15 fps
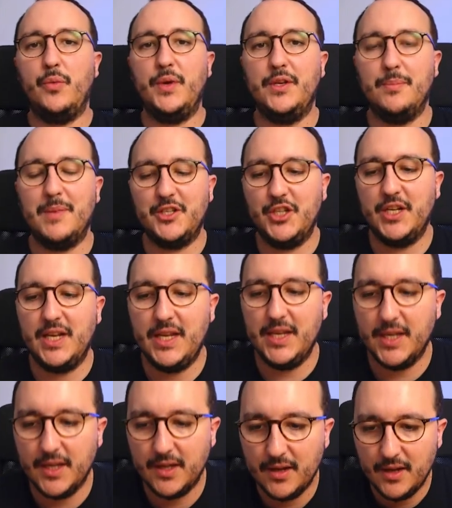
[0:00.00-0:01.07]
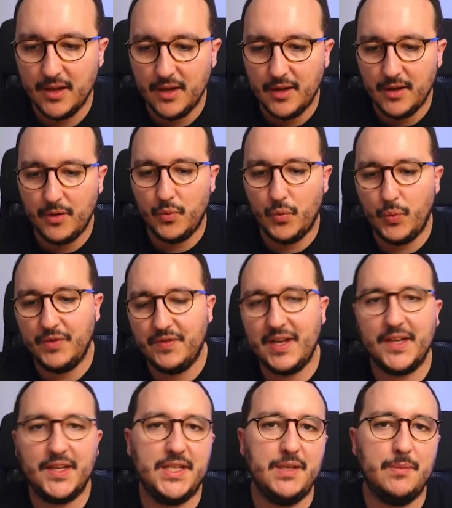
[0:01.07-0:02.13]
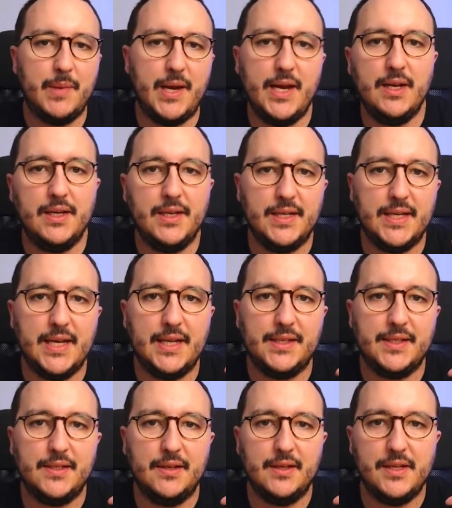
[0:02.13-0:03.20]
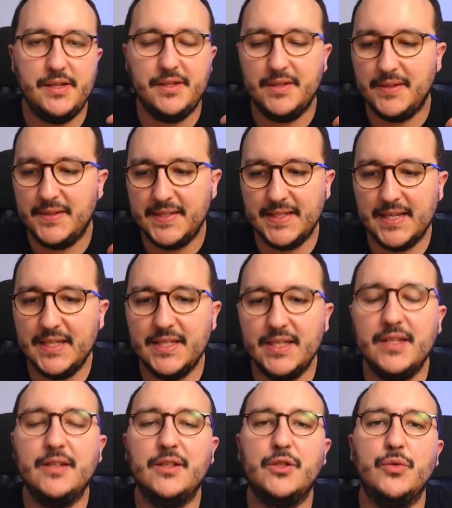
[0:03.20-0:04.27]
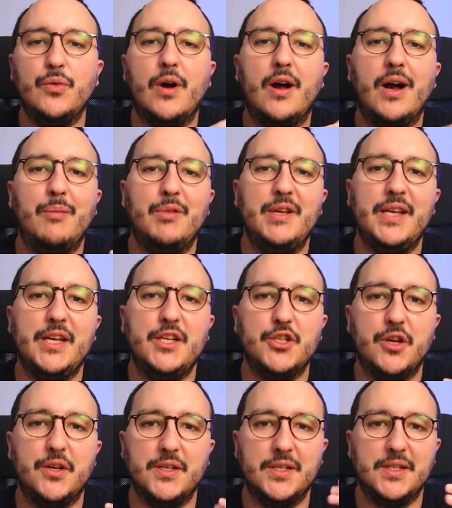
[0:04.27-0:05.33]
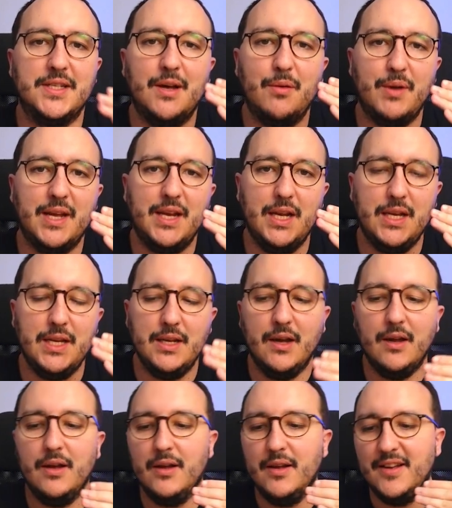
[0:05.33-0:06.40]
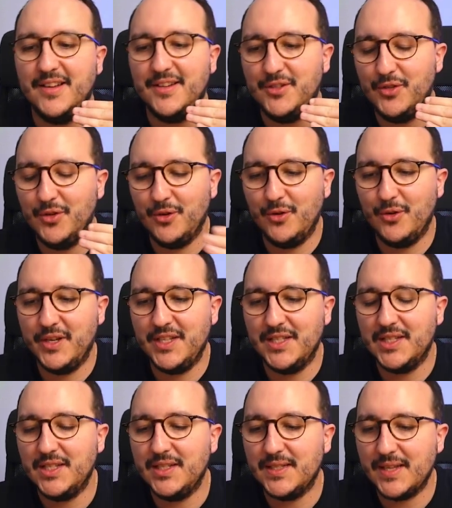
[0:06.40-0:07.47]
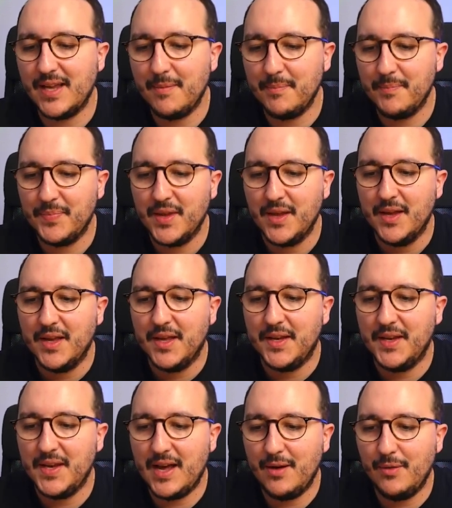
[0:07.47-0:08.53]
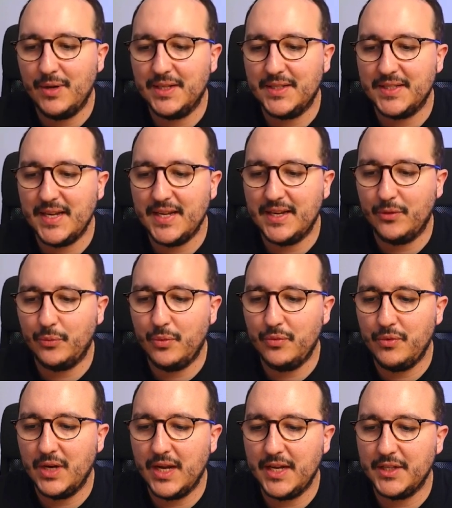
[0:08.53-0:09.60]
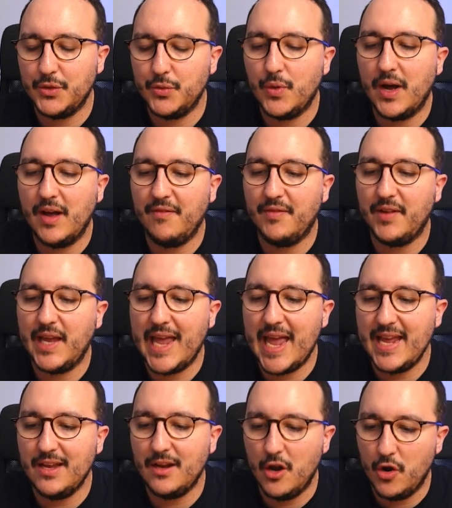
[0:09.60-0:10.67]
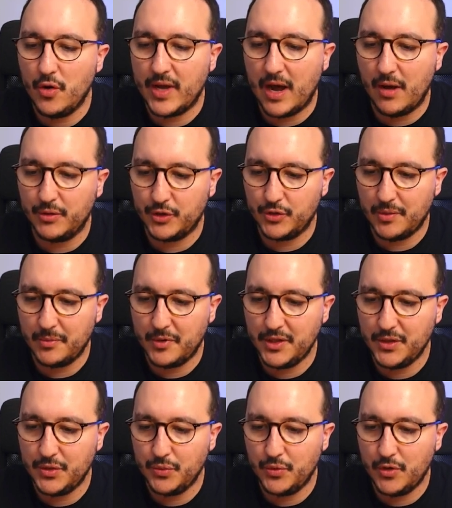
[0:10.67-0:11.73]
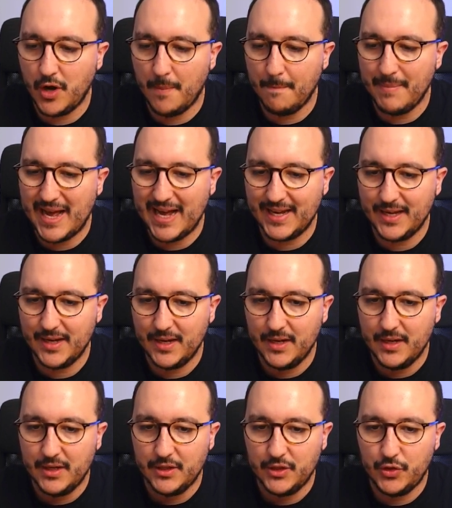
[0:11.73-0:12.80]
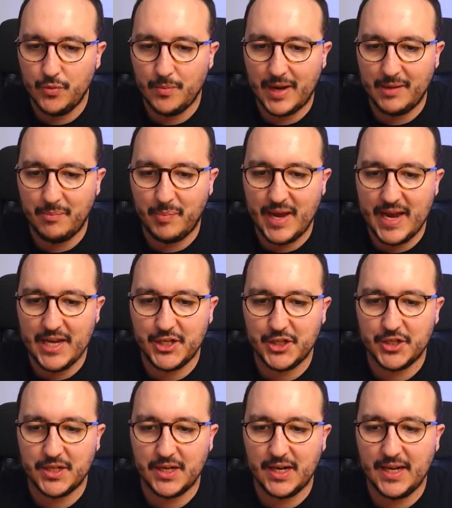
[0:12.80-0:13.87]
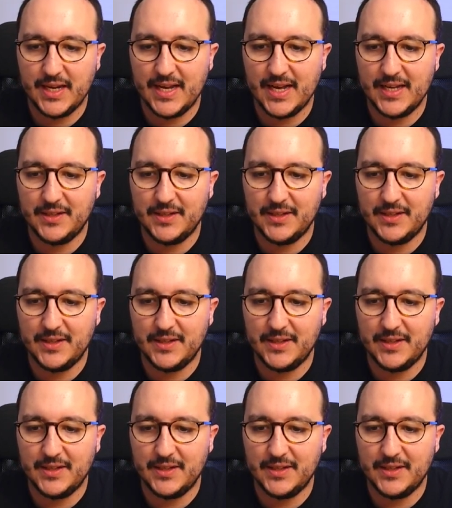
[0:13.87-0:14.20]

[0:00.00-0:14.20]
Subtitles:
the magic link. We've got an email that is sending to our application directly the login system. Now let's say that we would like to have a logout. So I'm going to come back to my page. I got